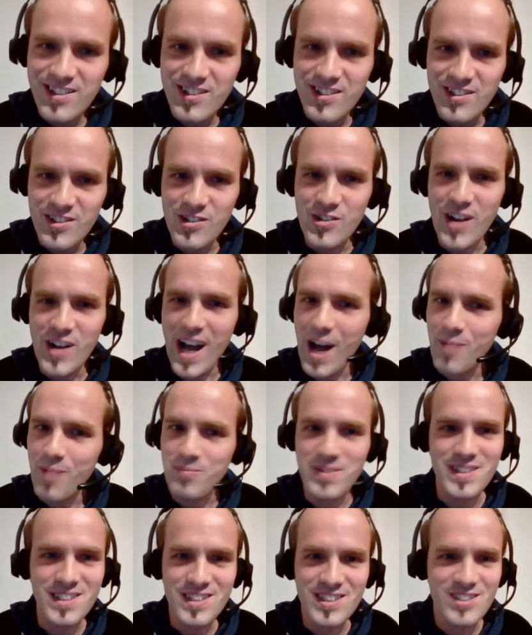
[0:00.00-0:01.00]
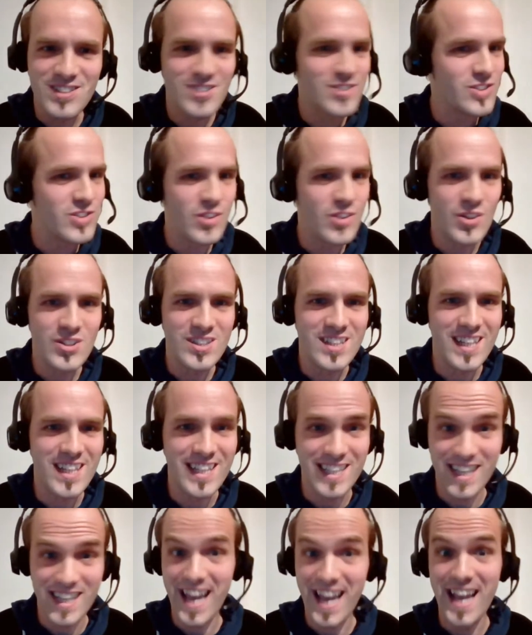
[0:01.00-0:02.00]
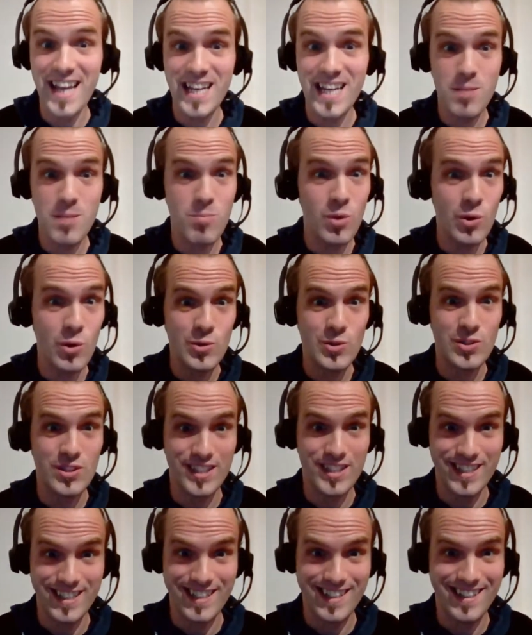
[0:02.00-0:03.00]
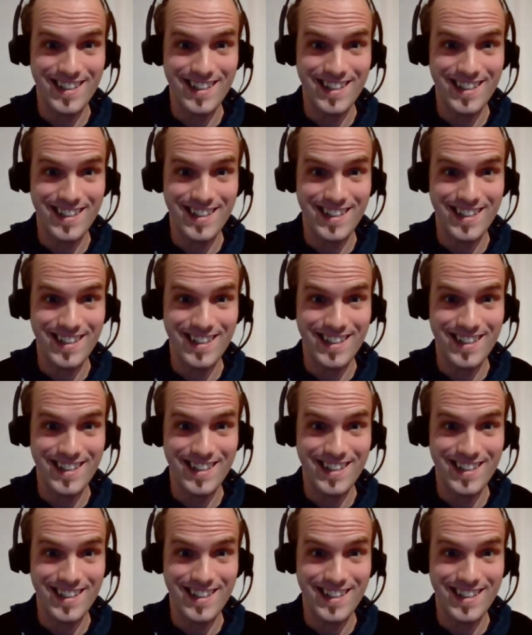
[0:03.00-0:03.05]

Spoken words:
Who happens to not take any bullshit.